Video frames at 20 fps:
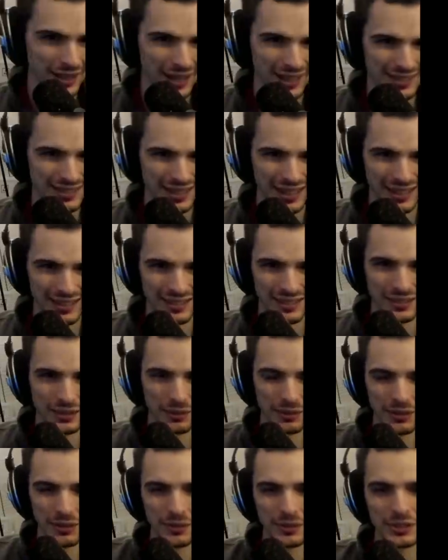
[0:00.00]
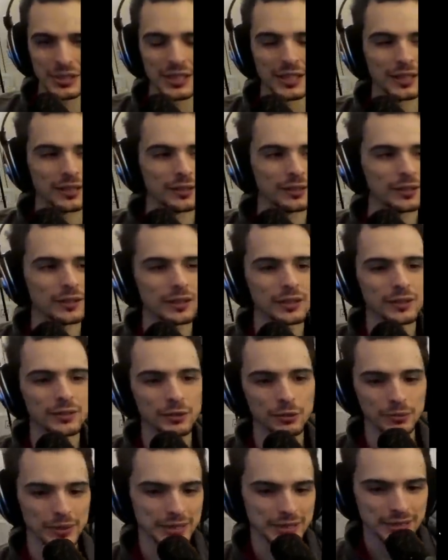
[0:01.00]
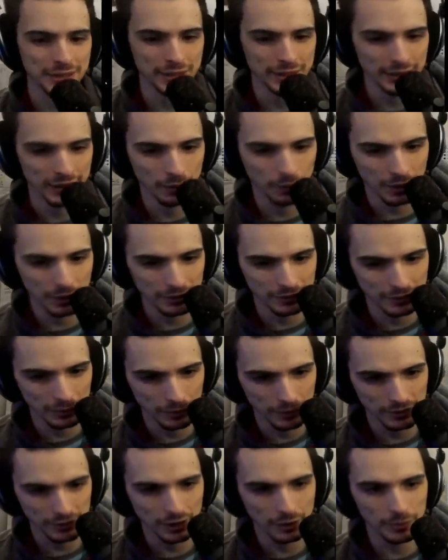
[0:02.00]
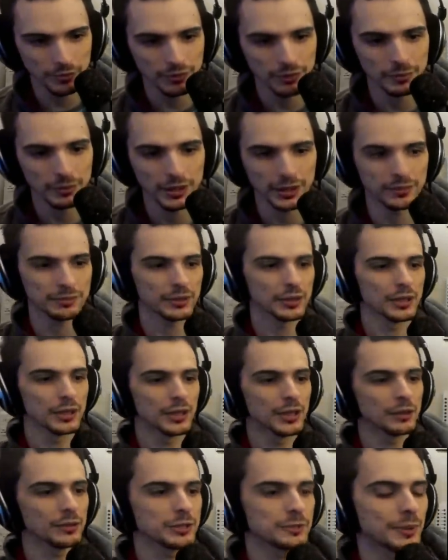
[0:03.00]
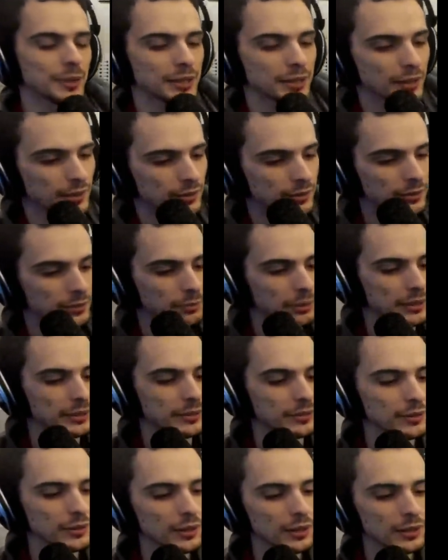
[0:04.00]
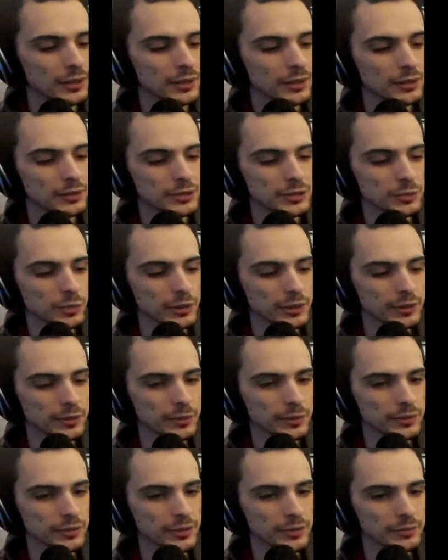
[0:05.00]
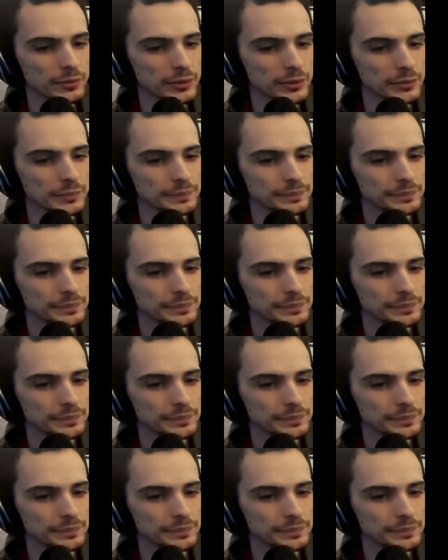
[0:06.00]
I d- I don't understand the reasoning, and I want to see where he's coming from, and I respect Otz's opinions a lot, and I just want to hear what he's saying. So.